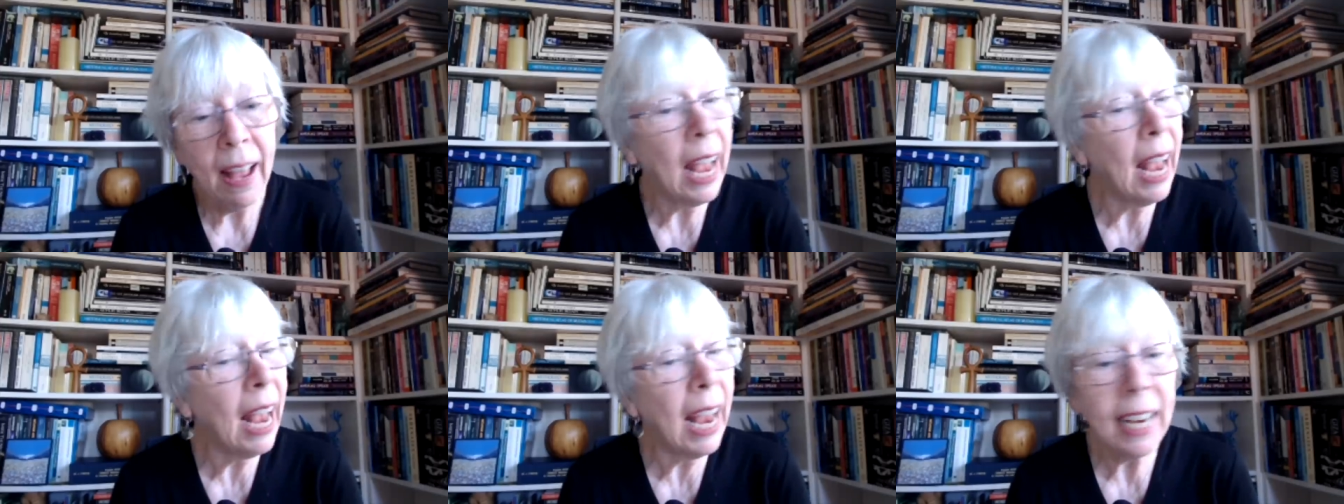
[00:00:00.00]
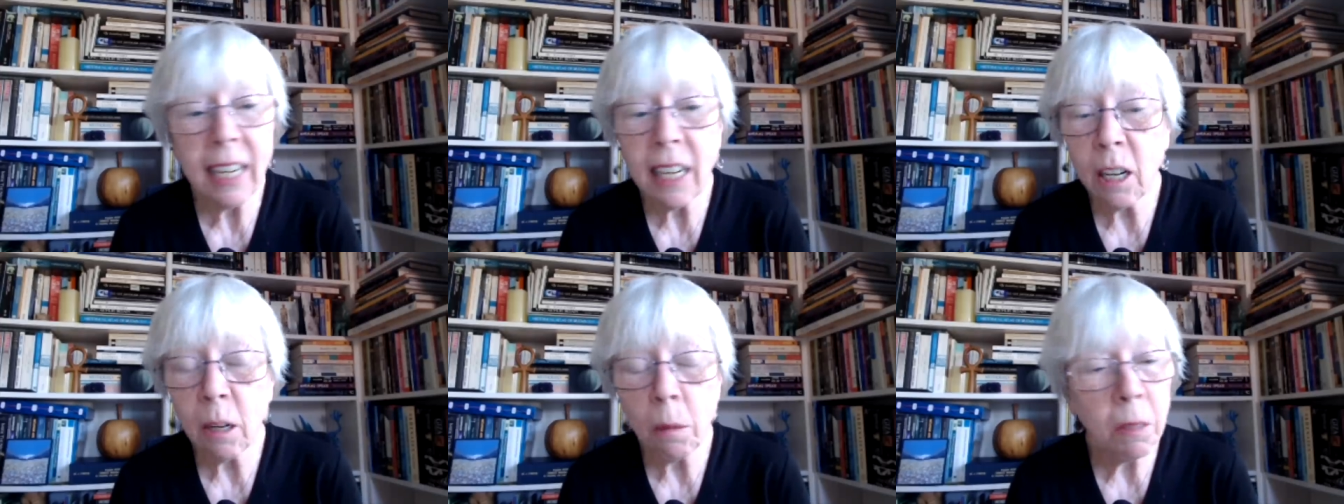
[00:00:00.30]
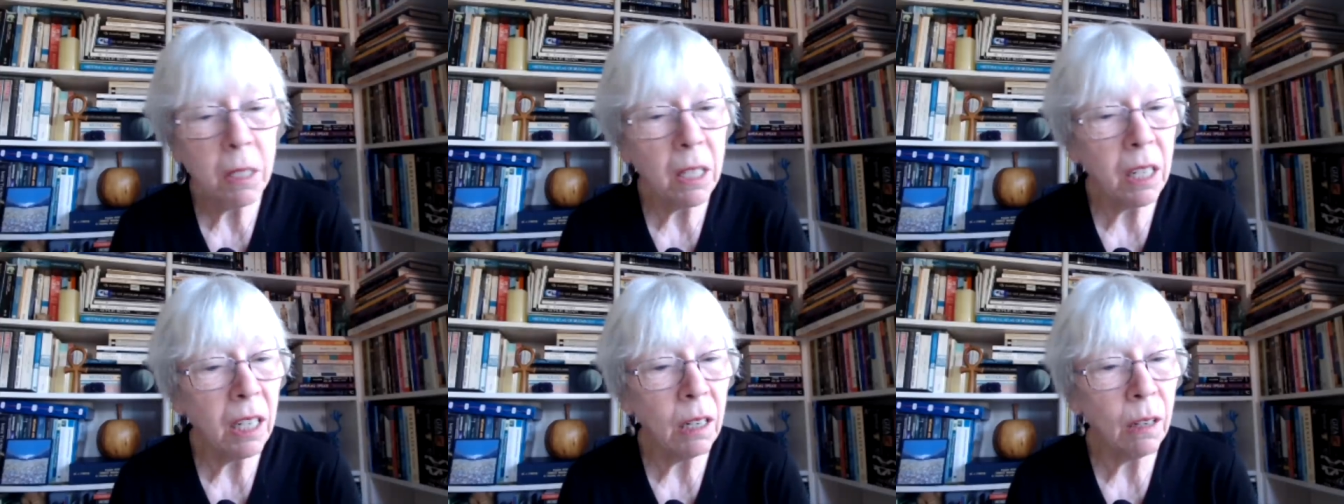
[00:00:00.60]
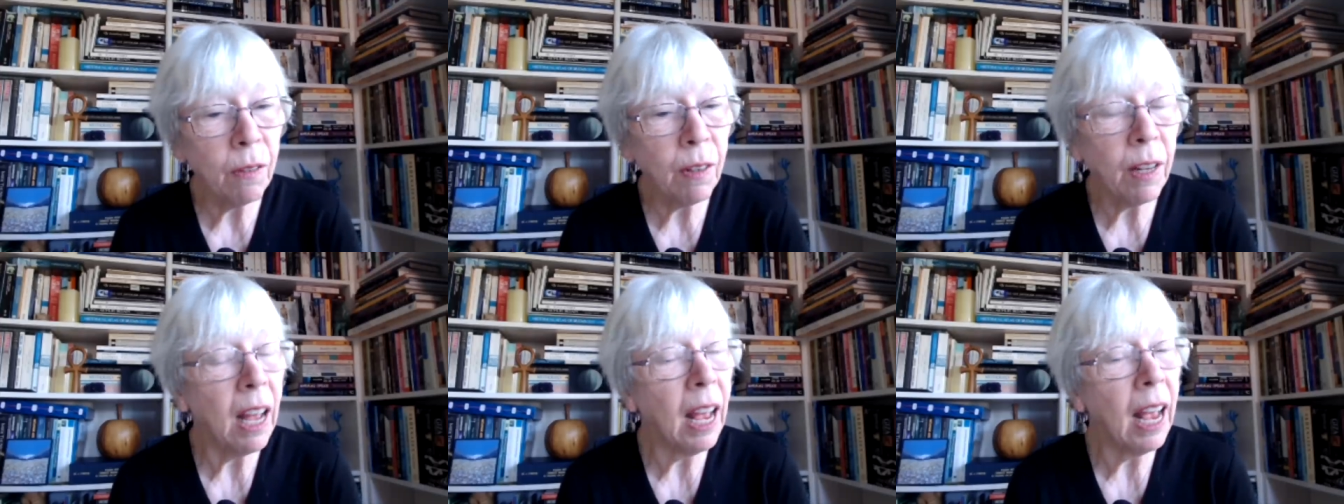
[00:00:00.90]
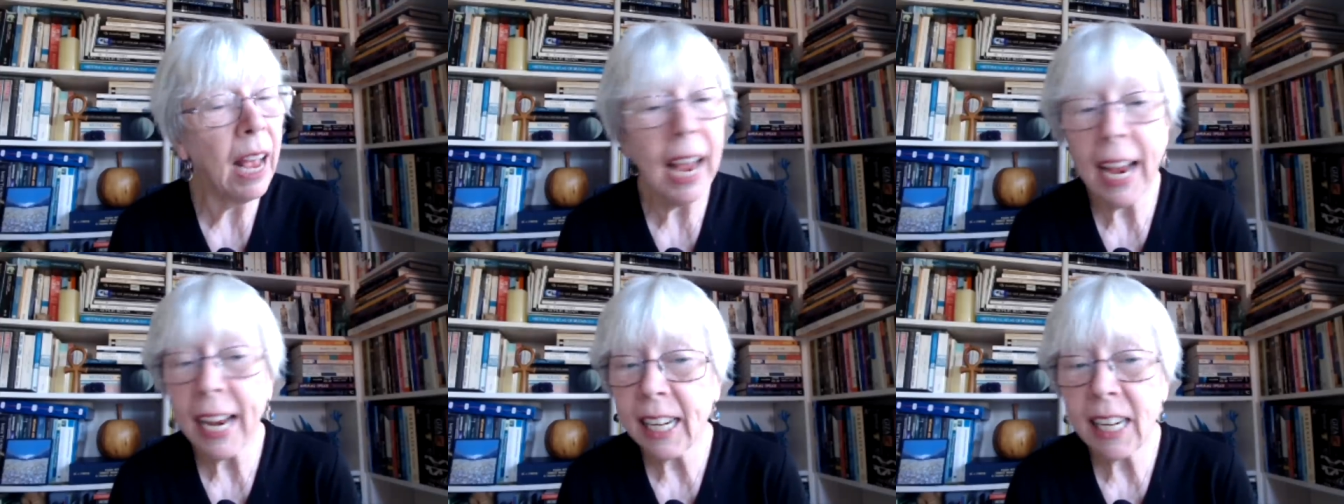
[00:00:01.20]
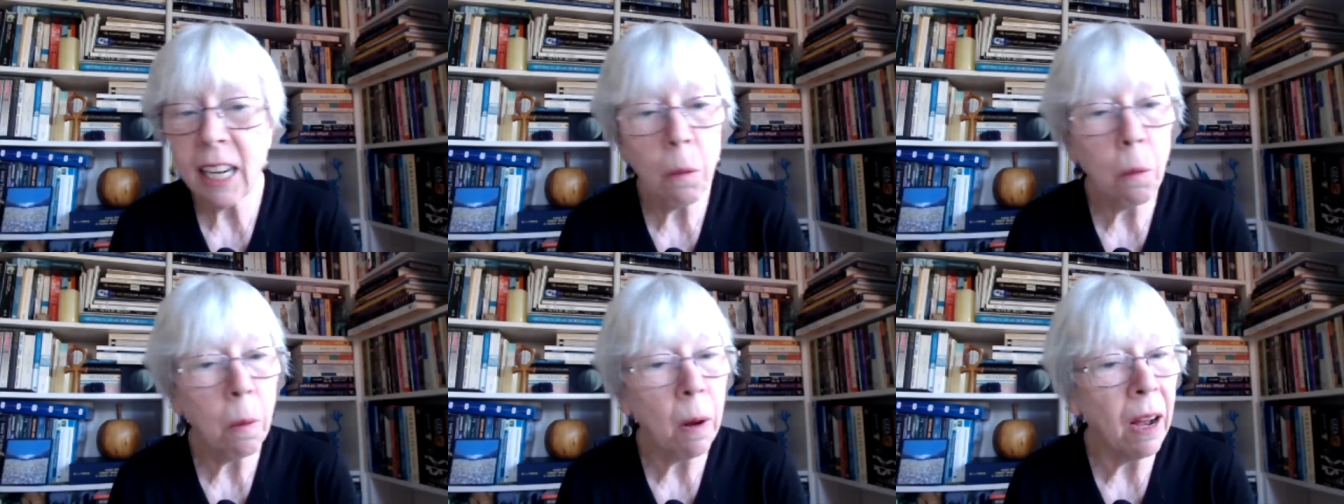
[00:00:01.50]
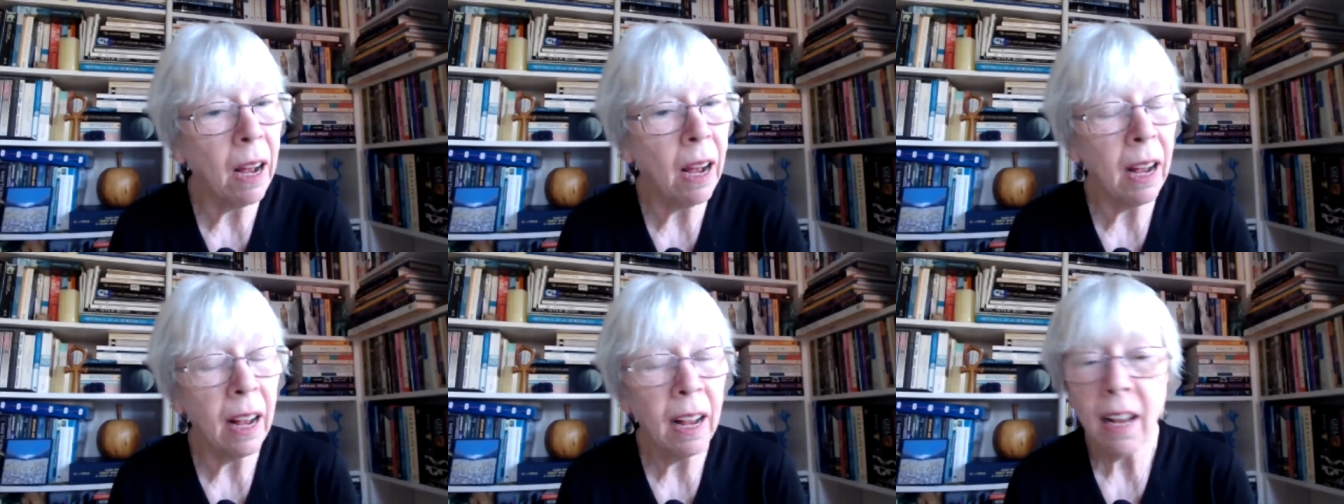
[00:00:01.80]
any observer
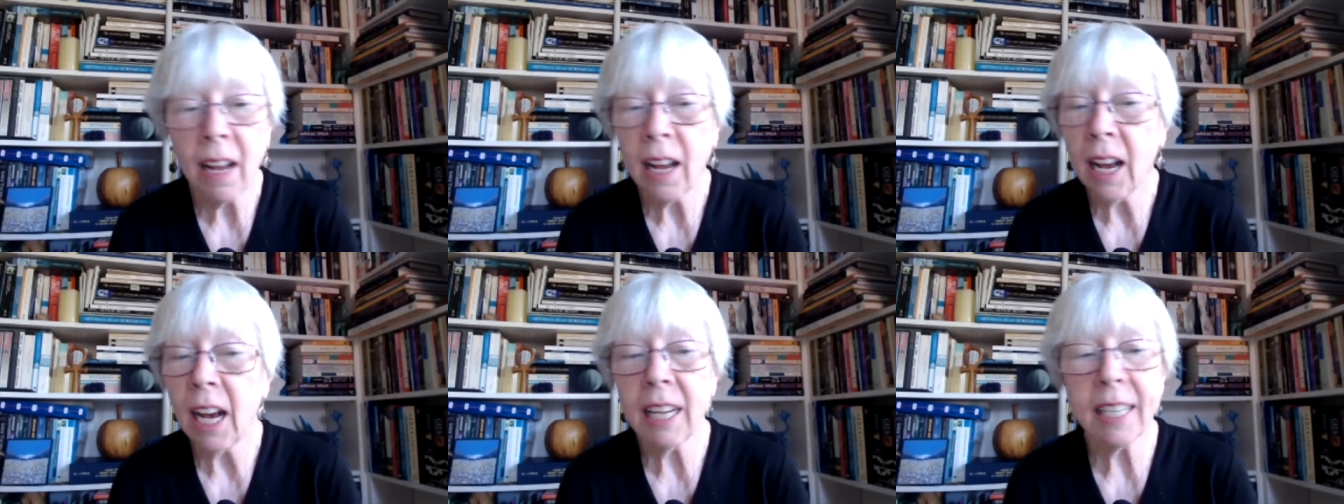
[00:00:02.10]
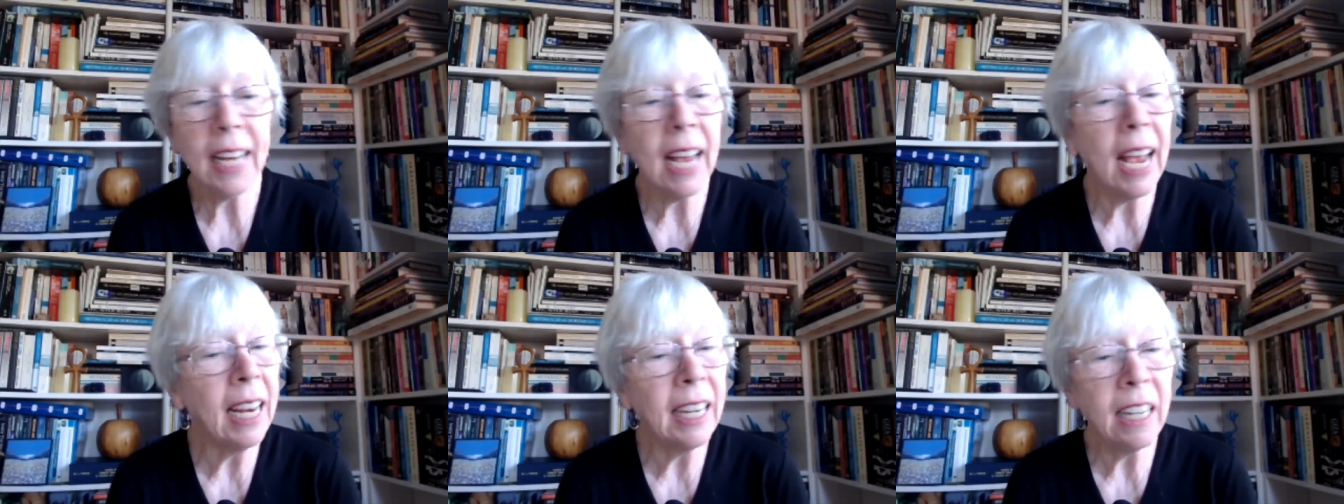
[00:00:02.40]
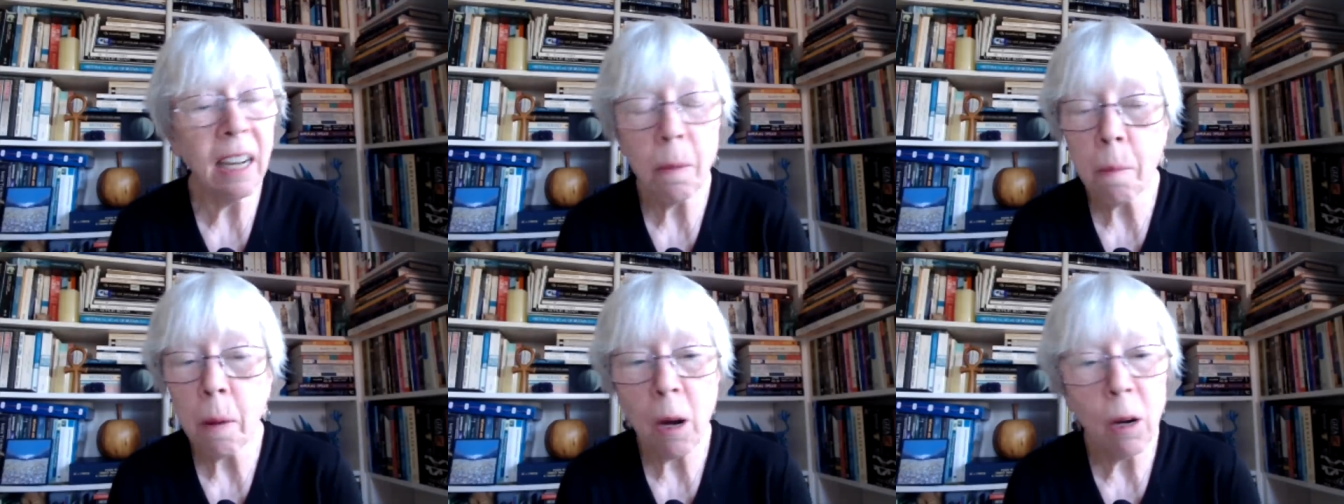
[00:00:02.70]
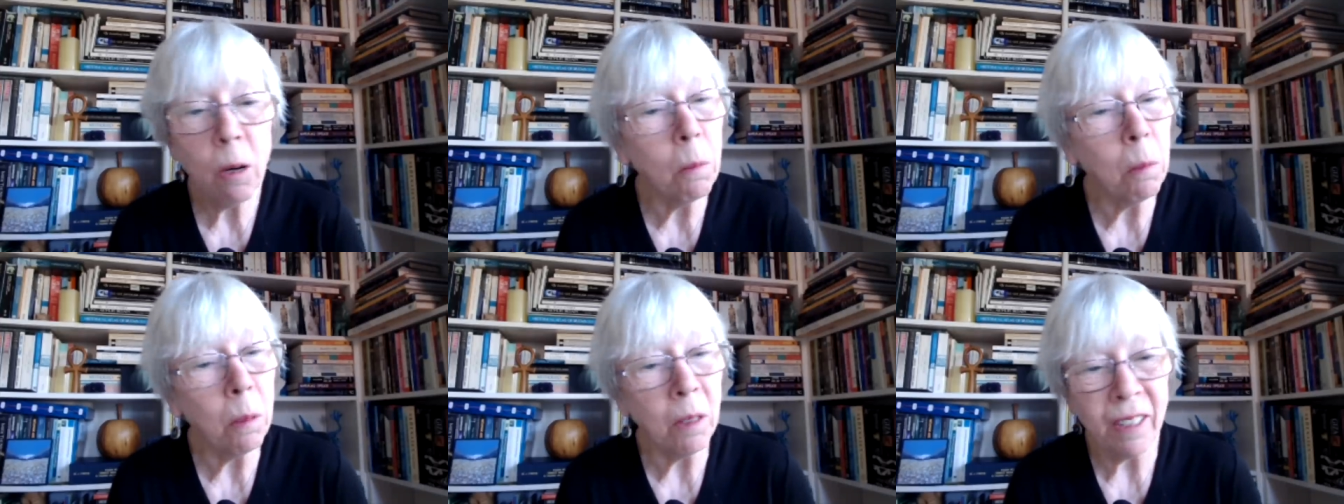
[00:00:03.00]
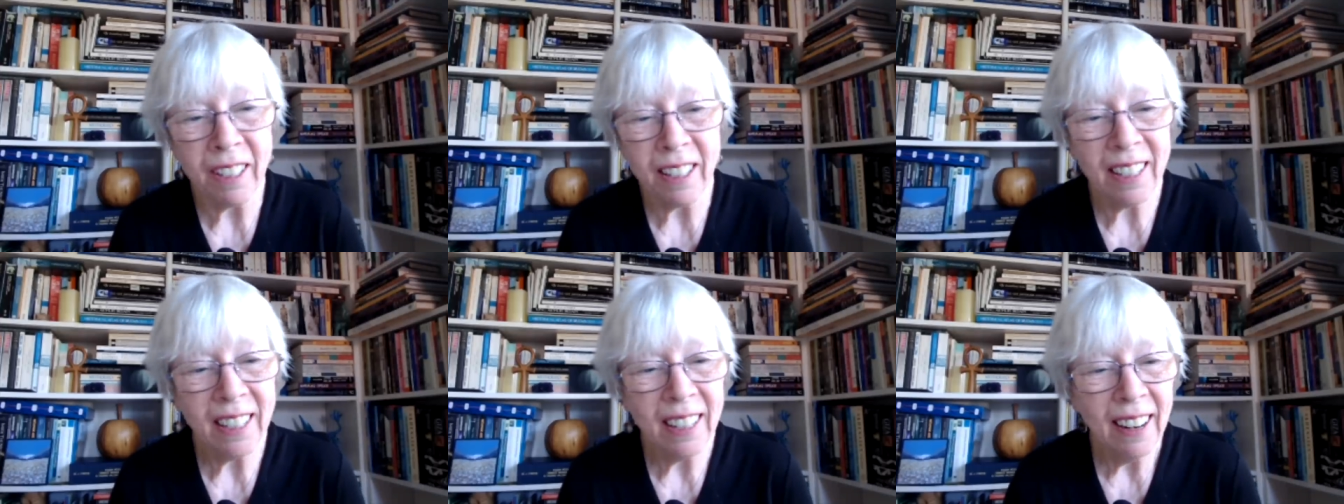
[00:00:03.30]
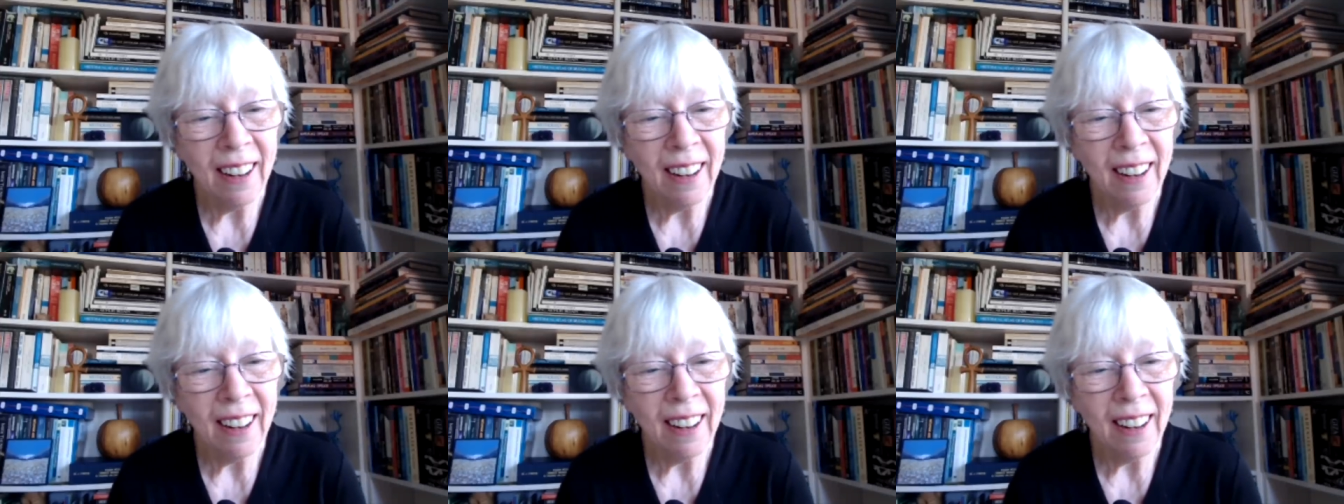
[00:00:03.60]
anywhere at any moment